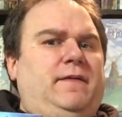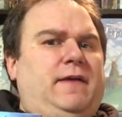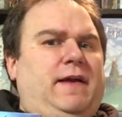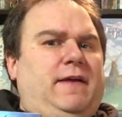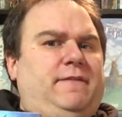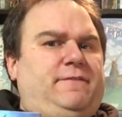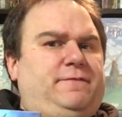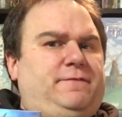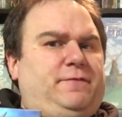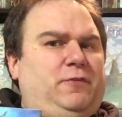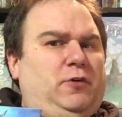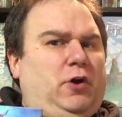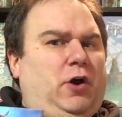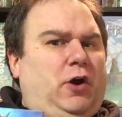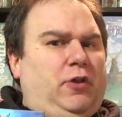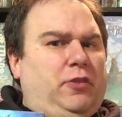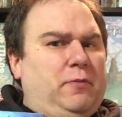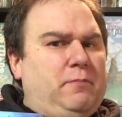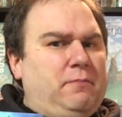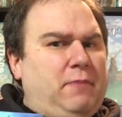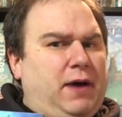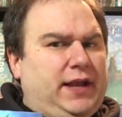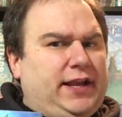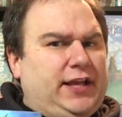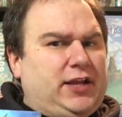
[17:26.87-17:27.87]
If for all
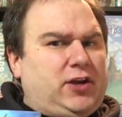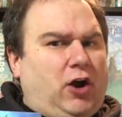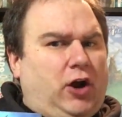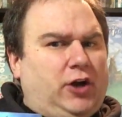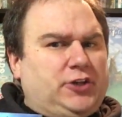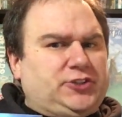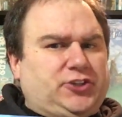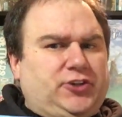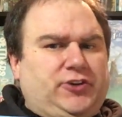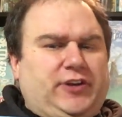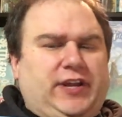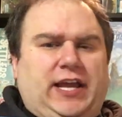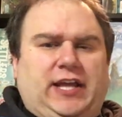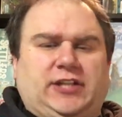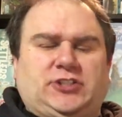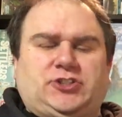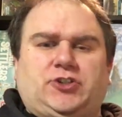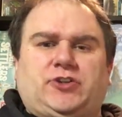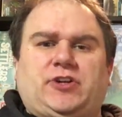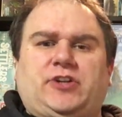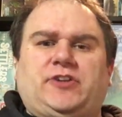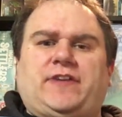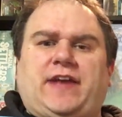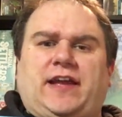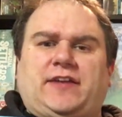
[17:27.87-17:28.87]
the money cards you get,
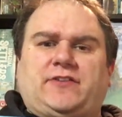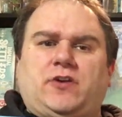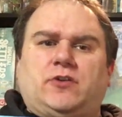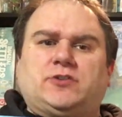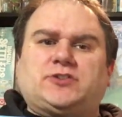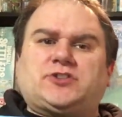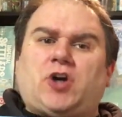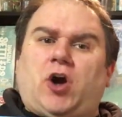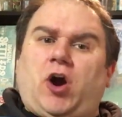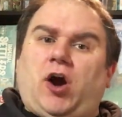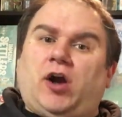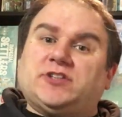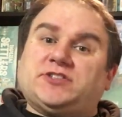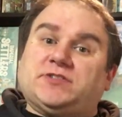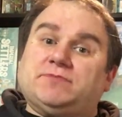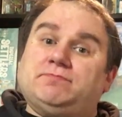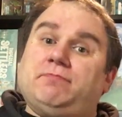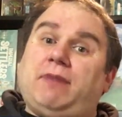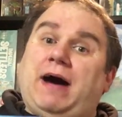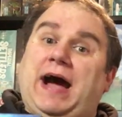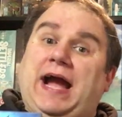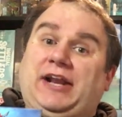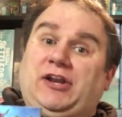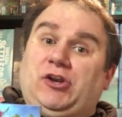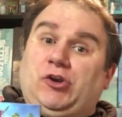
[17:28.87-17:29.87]
you can take those cards
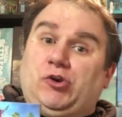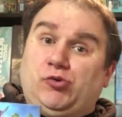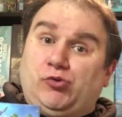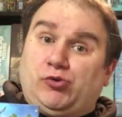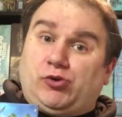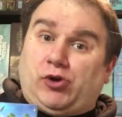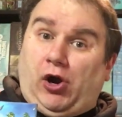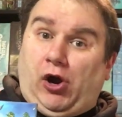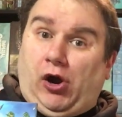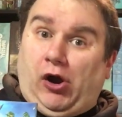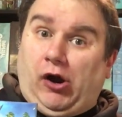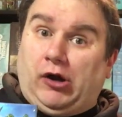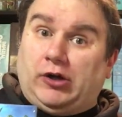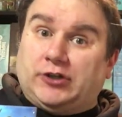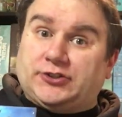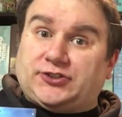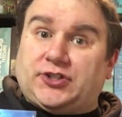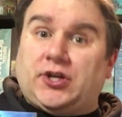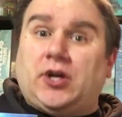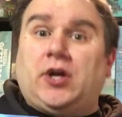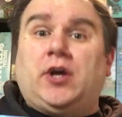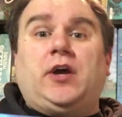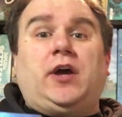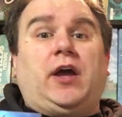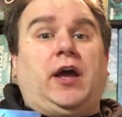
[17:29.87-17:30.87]
and buy new cards.